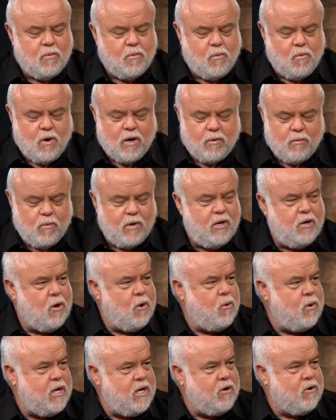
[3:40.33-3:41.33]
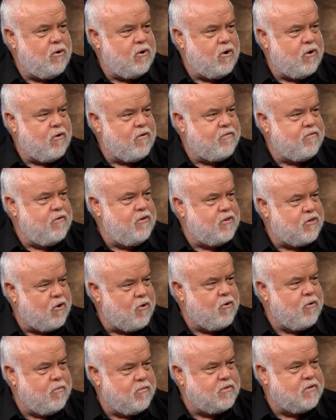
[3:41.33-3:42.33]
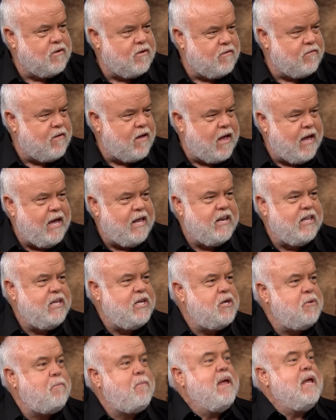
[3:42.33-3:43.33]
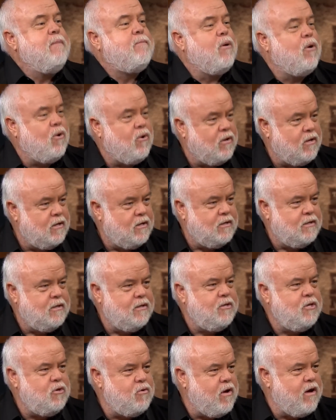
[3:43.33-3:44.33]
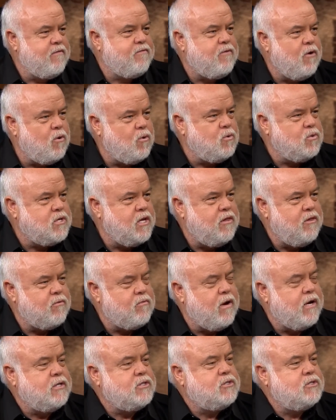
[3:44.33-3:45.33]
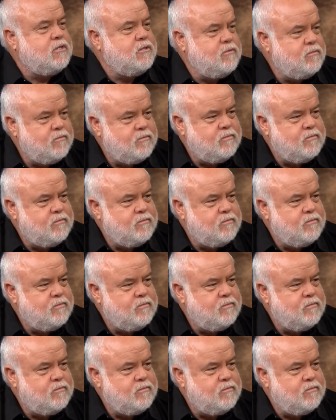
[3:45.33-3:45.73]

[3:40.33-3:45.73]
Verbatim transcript: what we know here on Earth in terms of alien people, U F Os, and the rest?